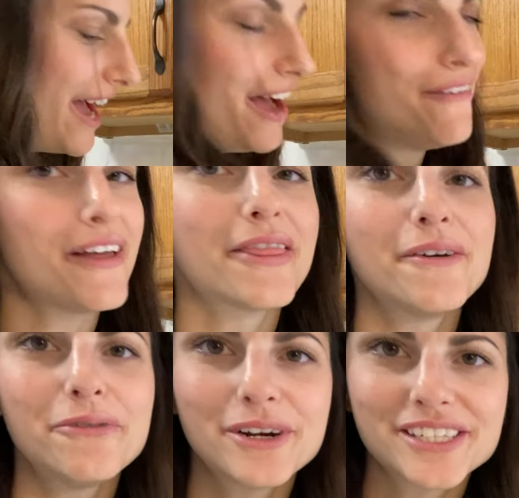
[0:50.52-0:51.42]
have the
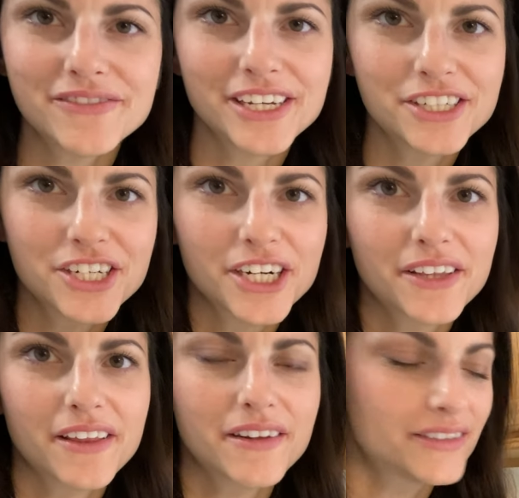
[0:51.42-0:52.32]
Force of Nature,
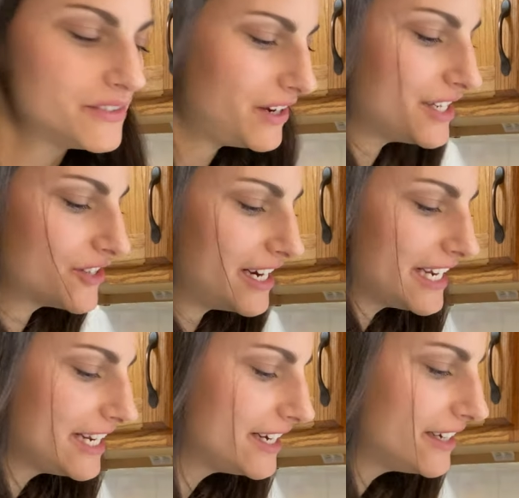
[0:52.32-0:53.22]
the little device right
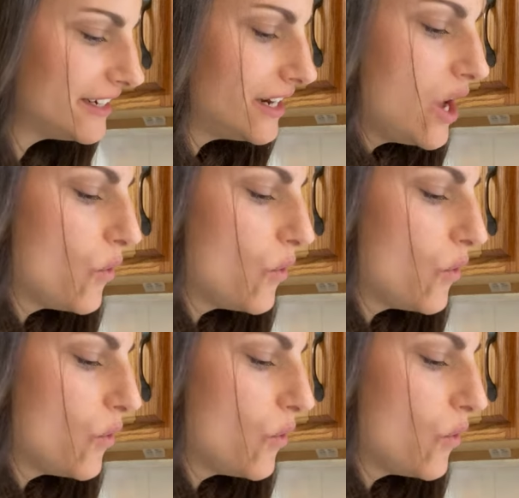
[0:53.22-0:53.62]
here.